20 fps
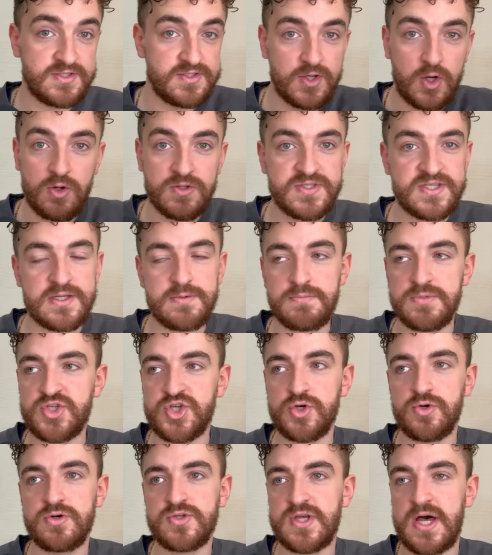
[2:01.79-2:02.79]
the content
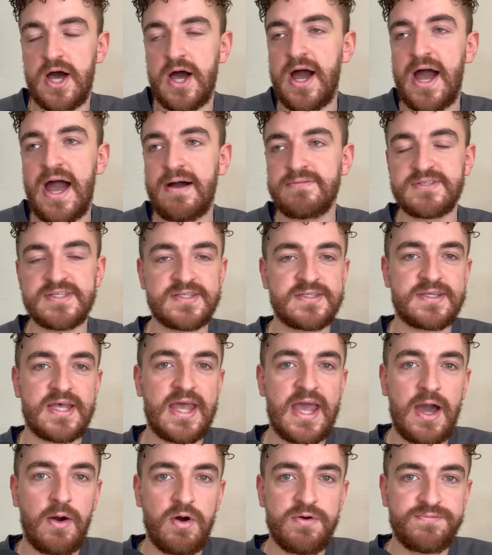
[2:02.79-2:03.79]
matures, I have to say
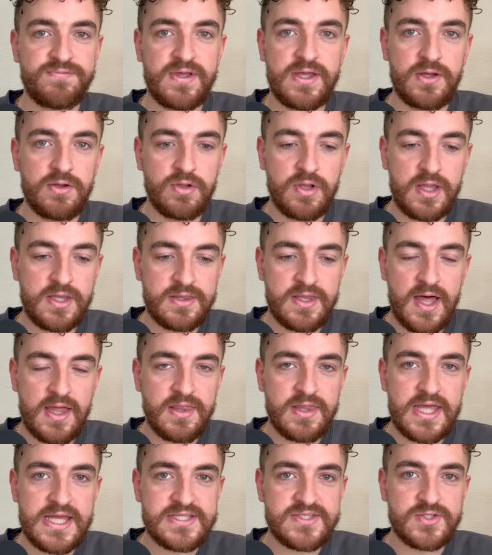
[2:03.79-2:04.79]
how I feel, and
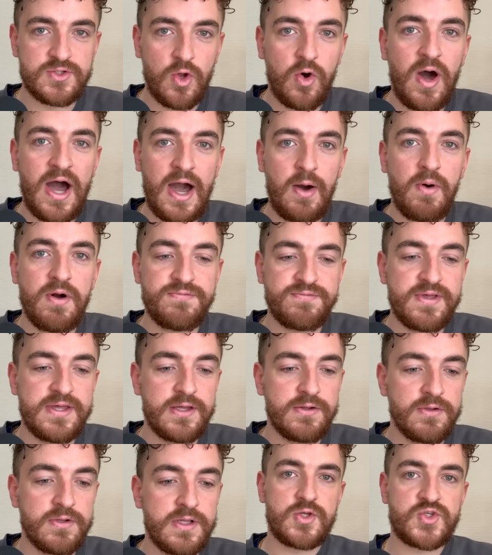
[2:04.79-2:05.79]
it's not how I
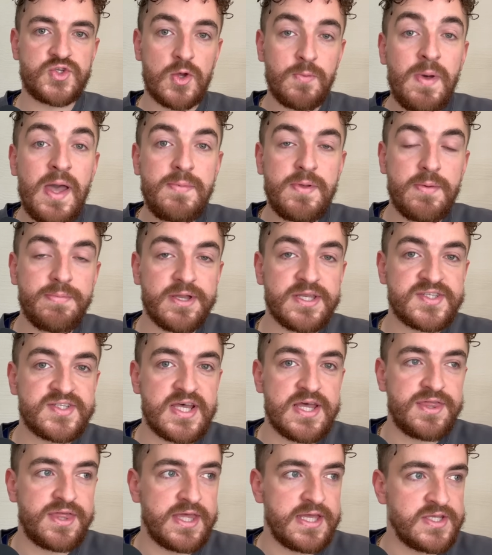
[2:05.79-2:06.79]
feel. So maybe I'm going to
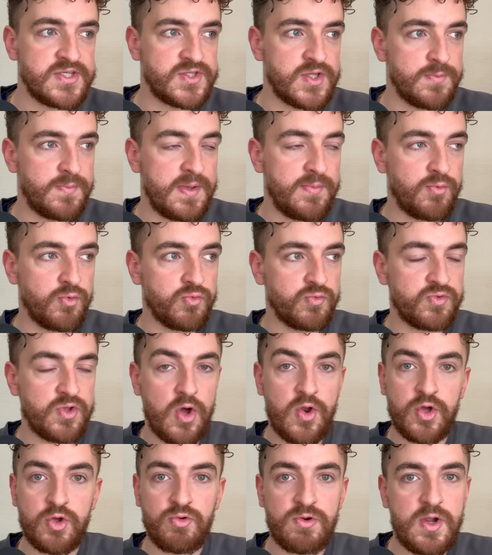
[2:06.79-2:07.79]
say things that people
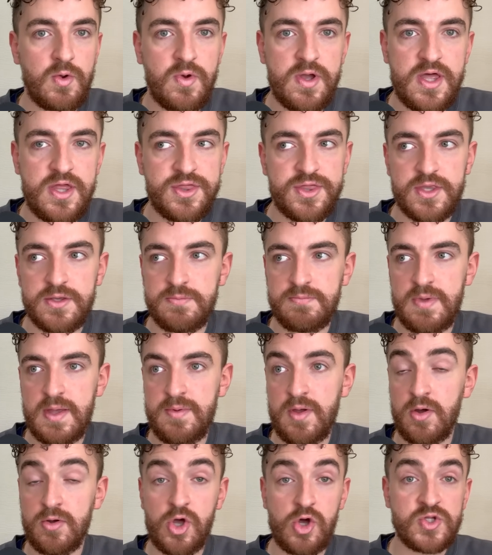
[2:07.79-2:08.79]
don't agree with, and
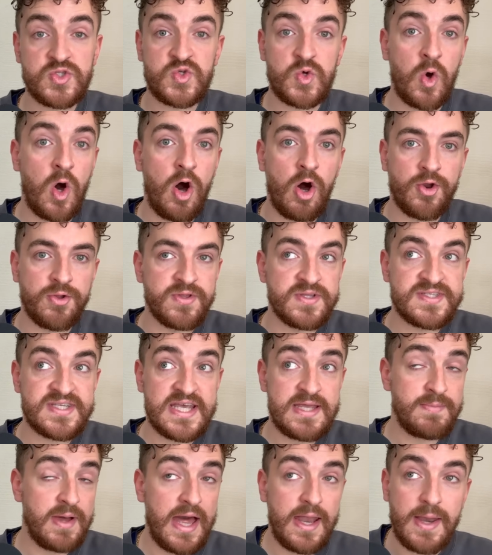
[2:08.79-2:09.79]
maybe I'm going too hard on the
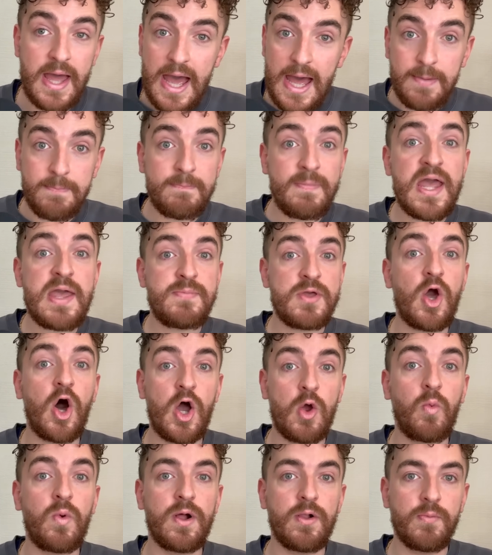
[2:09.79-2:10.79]
team, and maybe I
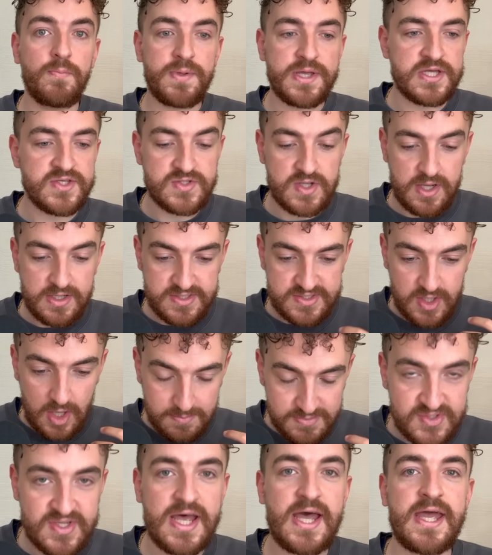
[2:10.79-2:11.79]
will, because
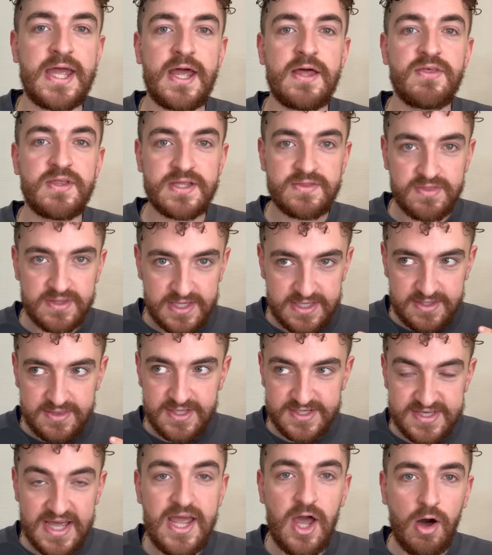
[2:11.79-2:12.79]
I'm sat here the
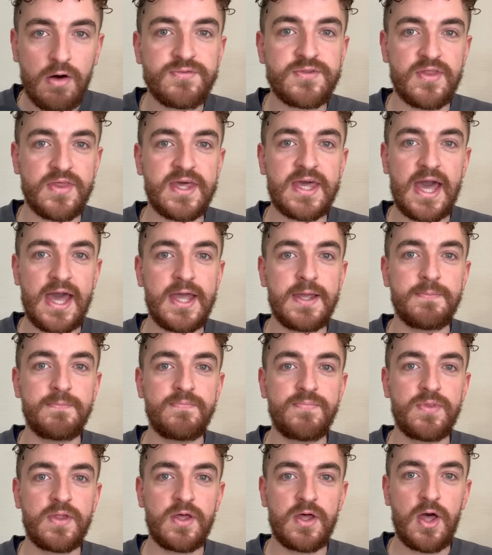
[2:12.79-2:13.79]
day after the
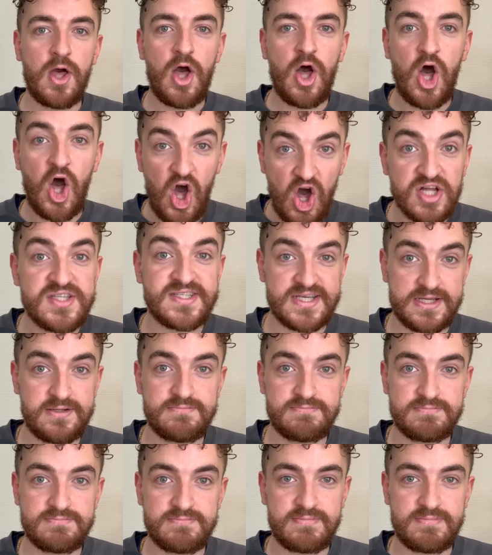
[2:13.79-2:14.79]
game hurting,
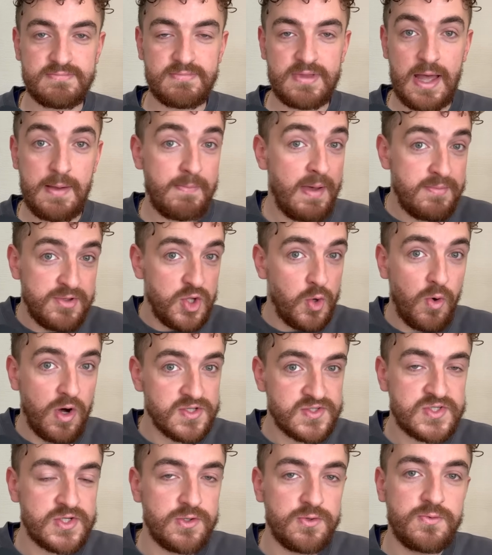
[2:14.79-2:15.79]
and maybe you are
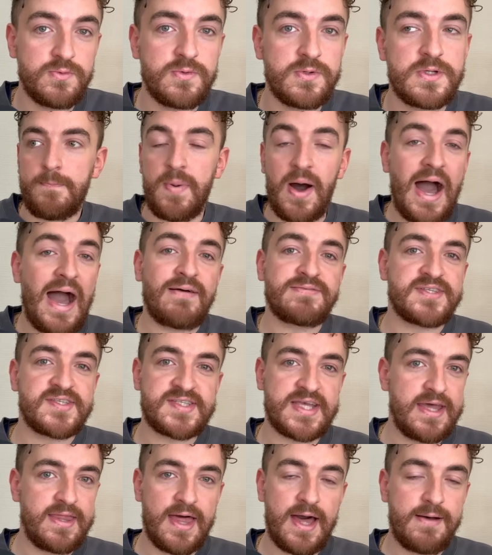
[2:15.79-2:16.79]
too. But I have to
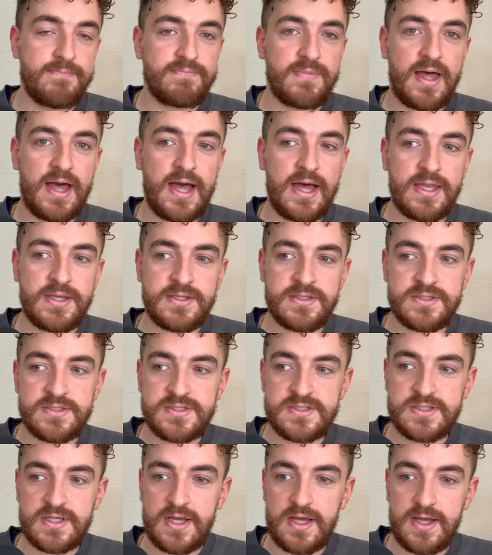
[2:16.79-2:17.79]
say that,
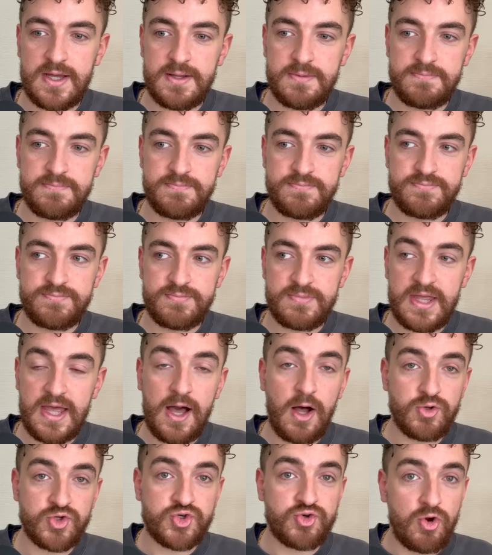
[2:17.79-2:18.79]
and
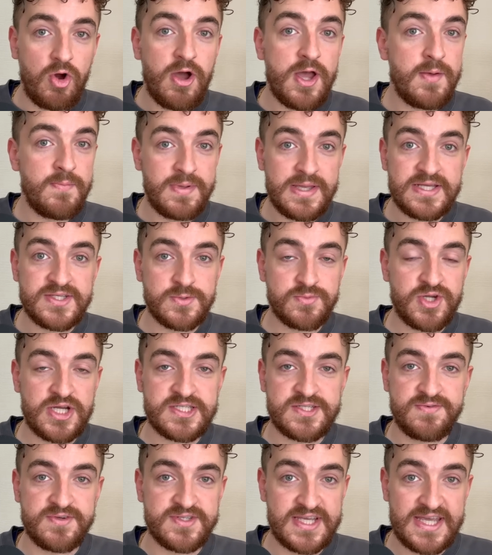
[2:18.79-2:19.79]
I'll try and be as
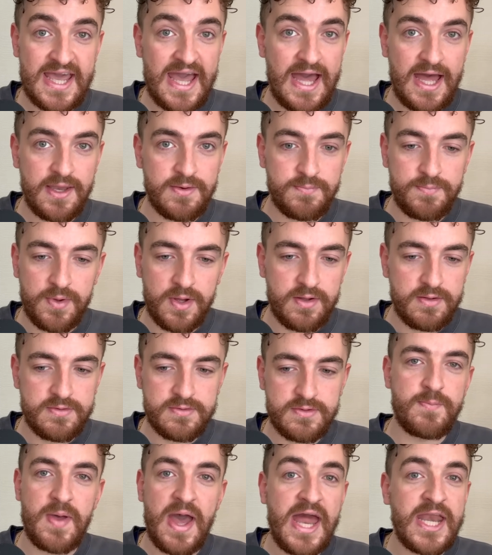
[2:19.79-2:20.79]
objective as I can, but
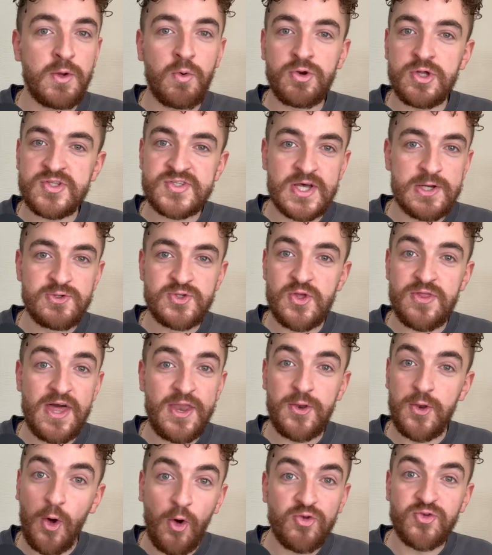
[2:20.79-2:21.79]
anyone who tells you they're
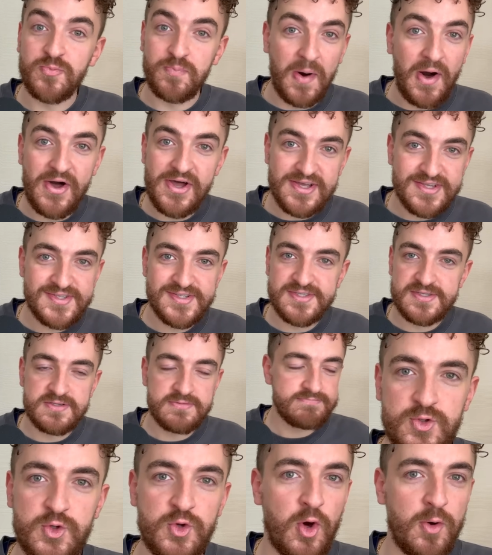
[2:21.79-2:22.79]
not biased,
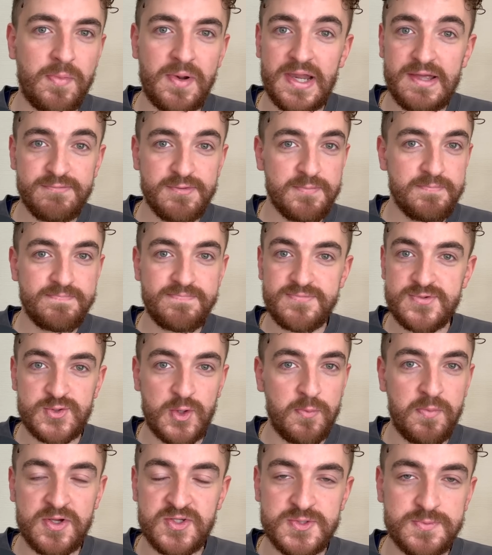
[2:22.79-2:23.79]
do not believe them. It's
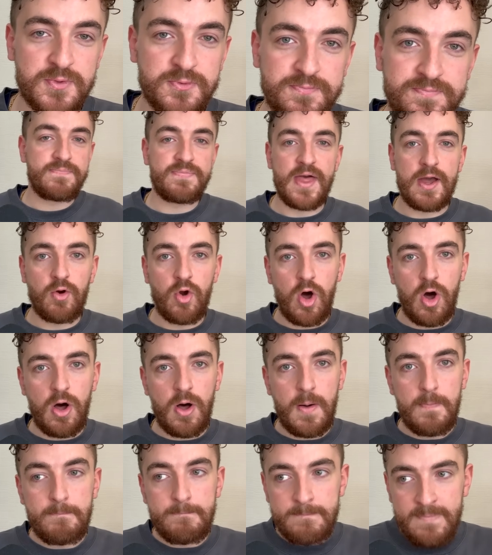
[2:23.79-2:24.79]
not possible. There
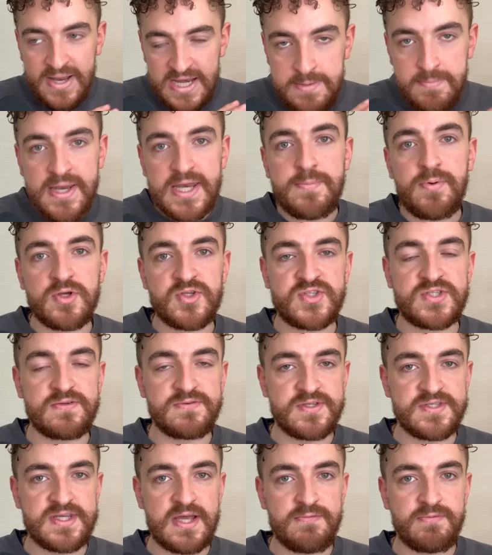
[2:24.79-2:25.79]
are many
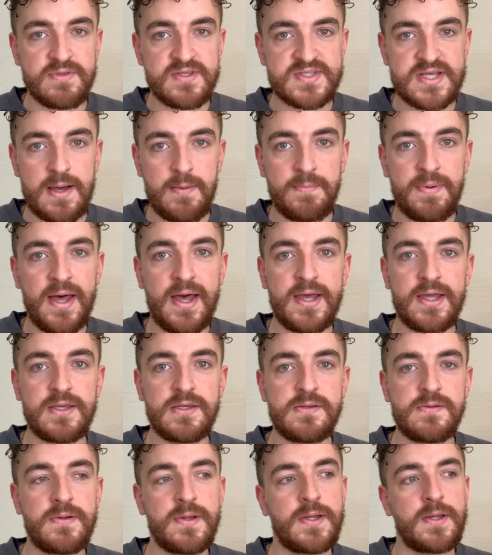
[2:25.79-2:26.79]
positives to take from this campaign,